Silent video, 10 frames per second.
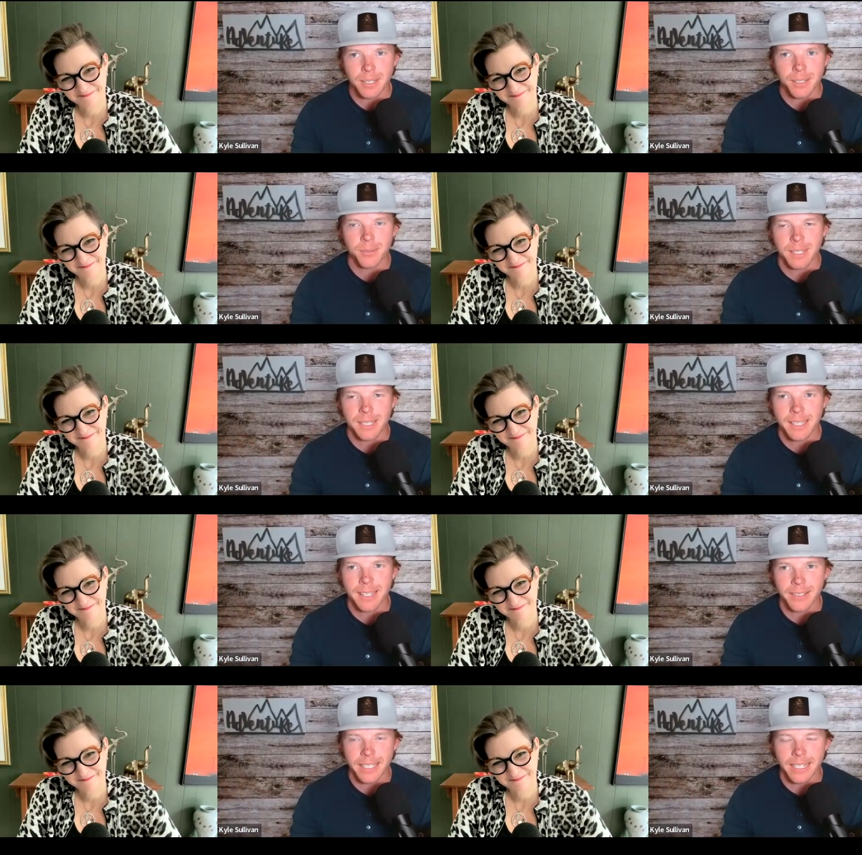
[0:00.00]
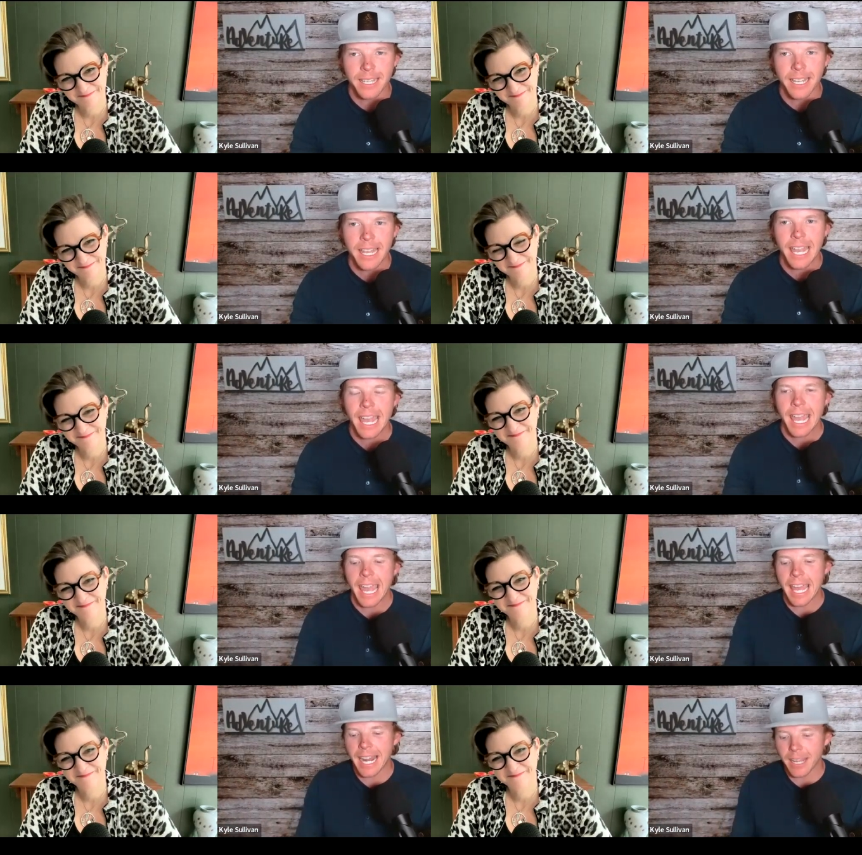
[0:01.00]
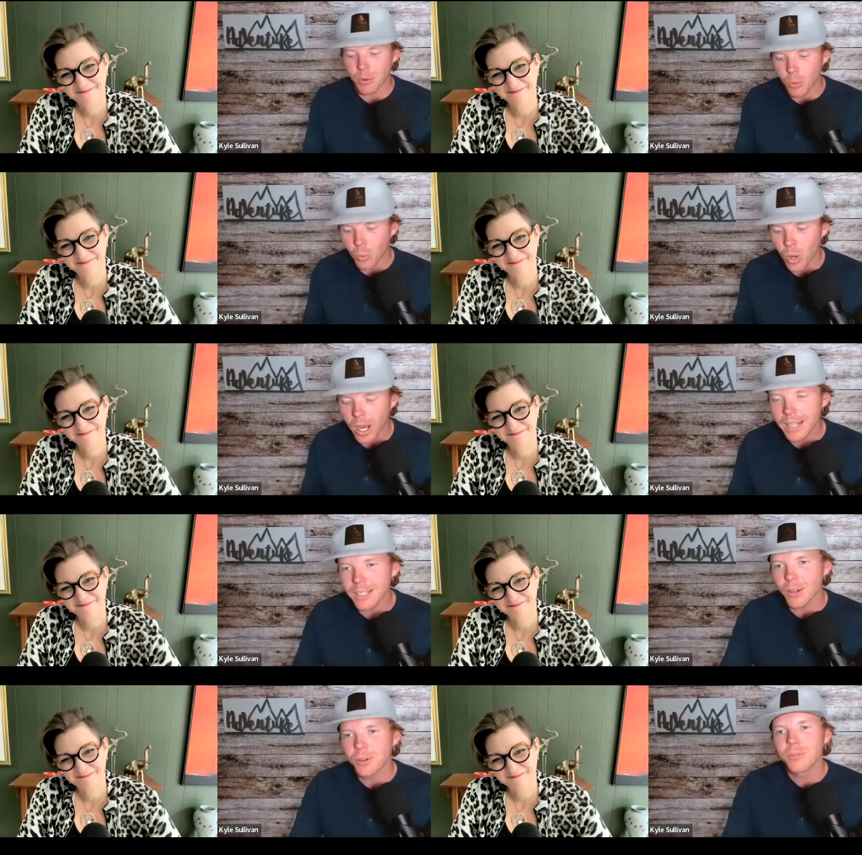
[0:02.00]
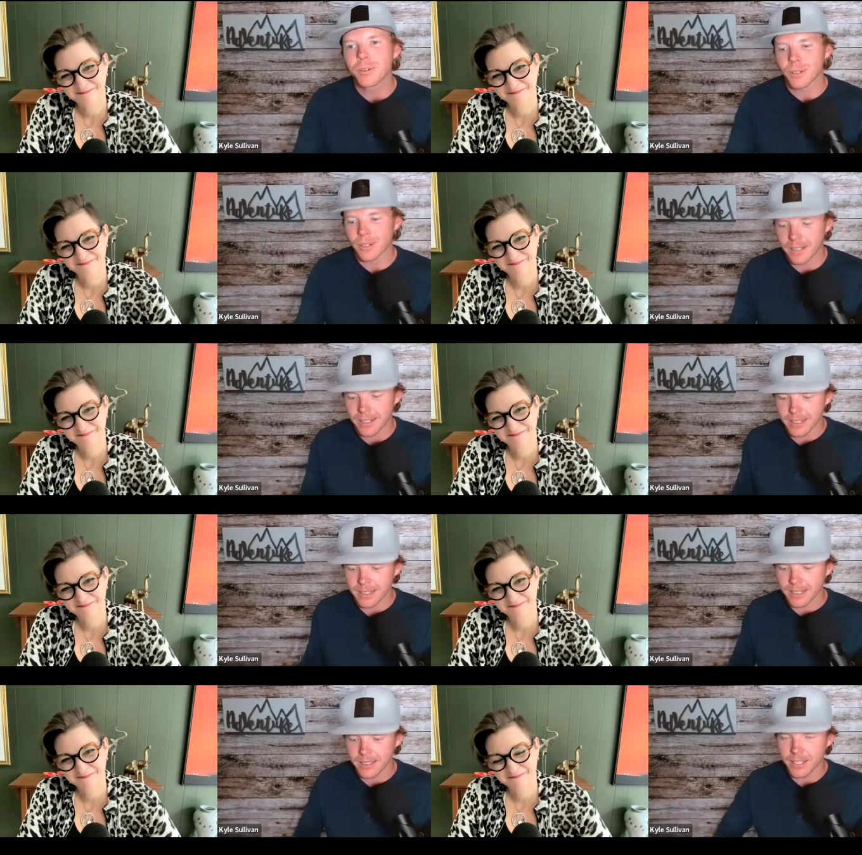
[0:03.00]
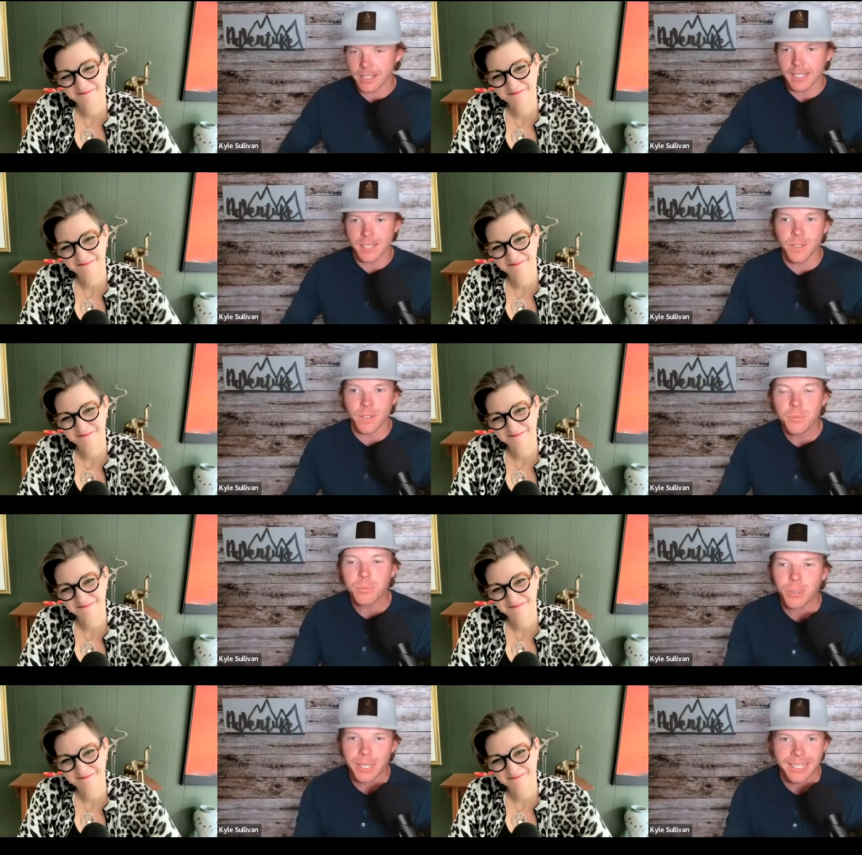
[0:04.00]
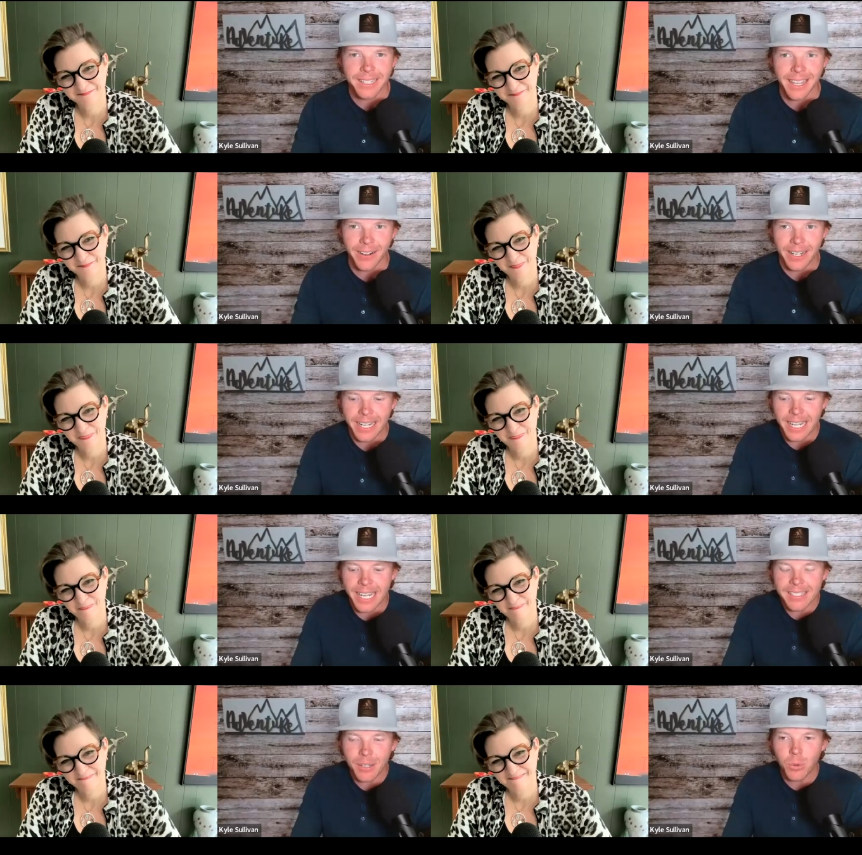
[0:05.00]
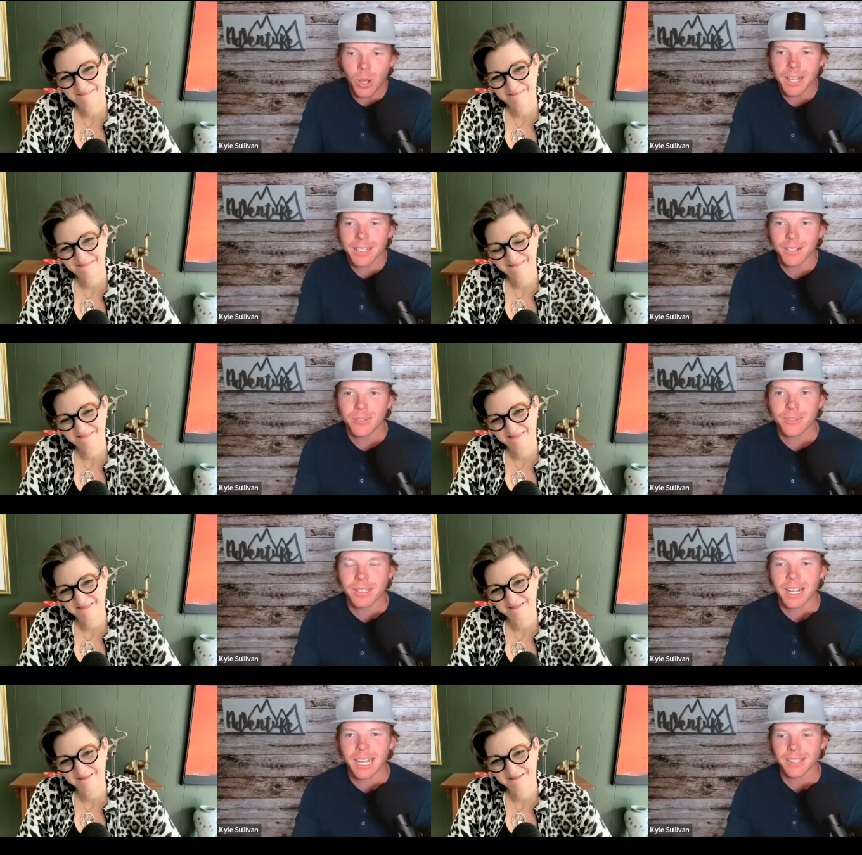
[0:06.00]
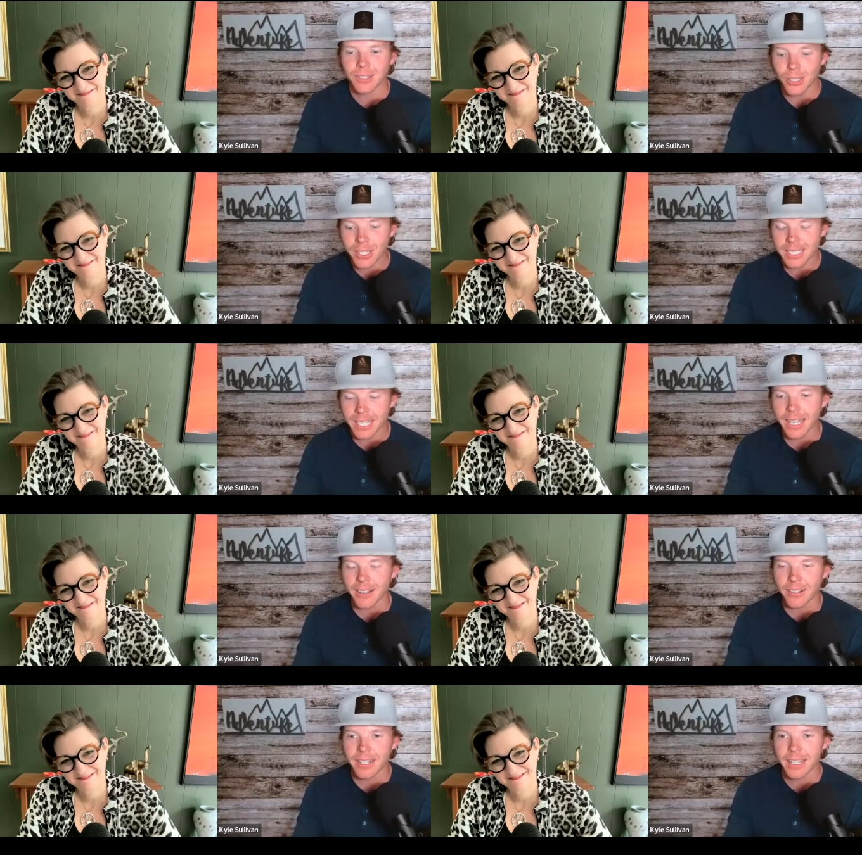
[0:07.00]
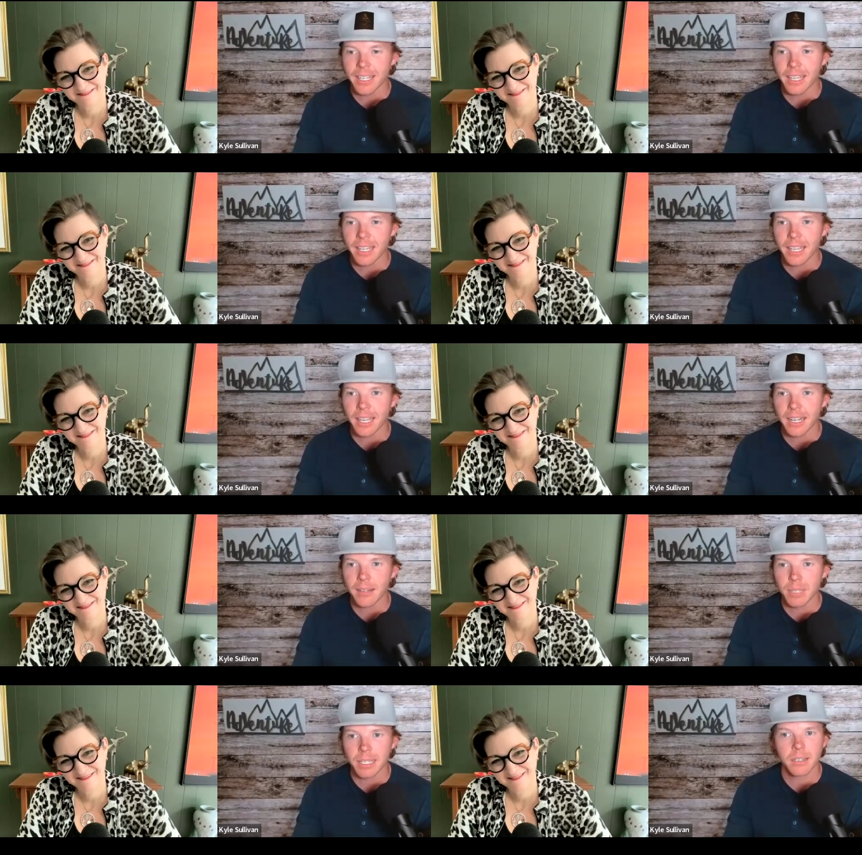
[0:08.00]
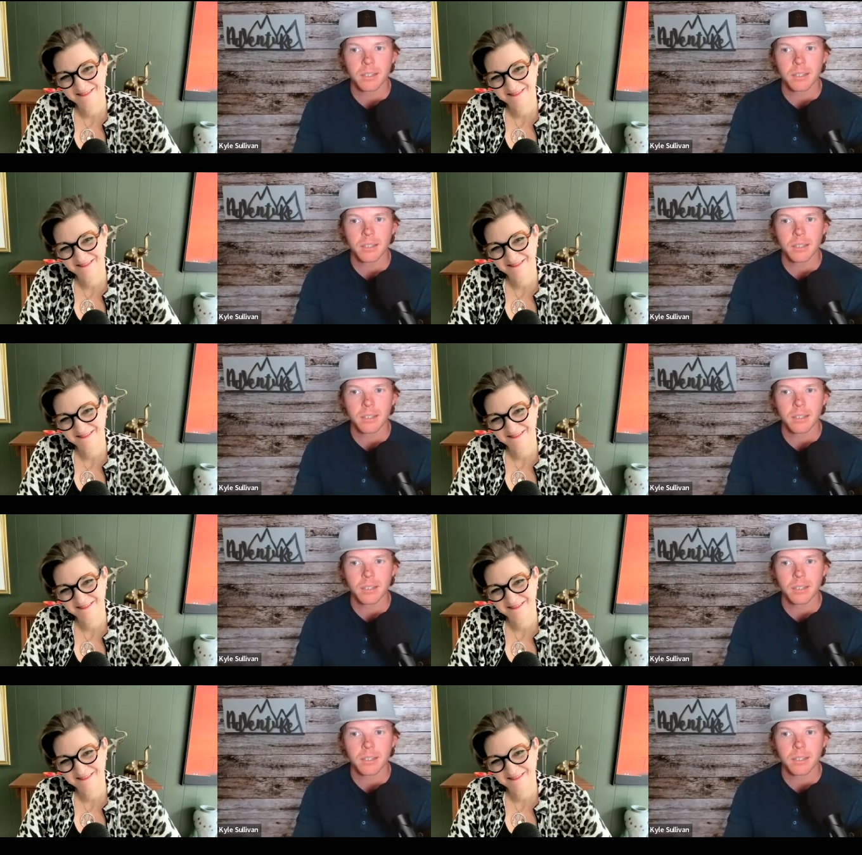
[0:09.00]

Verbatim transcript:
Speaker 1: I just want to settle in. And I walked over to this viewpoint, Erin. And as I walked over, I looked down and I'm like,